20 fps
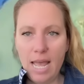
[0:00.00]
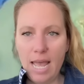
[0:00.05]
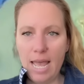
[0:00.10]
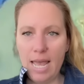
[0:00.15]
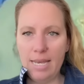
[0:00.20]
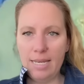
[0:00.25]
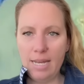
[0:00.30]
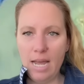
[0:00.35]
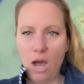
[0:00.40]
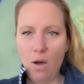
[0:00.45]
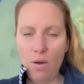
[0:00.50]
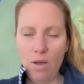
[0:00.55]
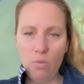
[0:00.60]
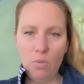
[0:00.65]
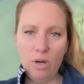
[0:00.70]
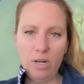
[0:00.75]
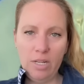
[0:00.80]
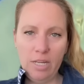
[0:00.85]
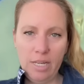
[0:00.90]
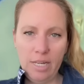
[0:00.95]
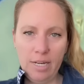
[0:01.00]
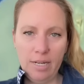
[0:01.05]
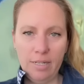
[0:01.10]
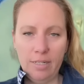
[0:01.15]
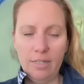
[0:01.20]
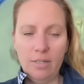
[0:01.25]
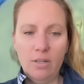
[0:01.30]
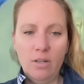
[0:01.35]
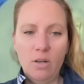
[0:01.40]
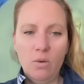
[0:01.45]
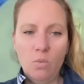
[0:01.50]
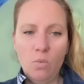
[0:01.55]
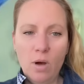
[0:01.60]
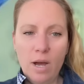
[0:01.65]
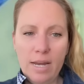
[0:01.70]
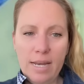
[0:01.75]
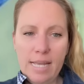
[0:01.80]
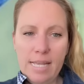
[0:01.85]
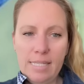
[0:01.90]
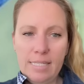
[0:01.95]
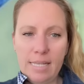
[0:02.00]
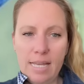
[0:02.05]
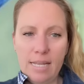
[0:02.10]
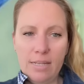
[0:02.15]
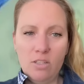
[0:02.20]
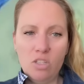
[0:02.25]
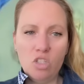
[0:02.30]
And now I want to hear, what is it?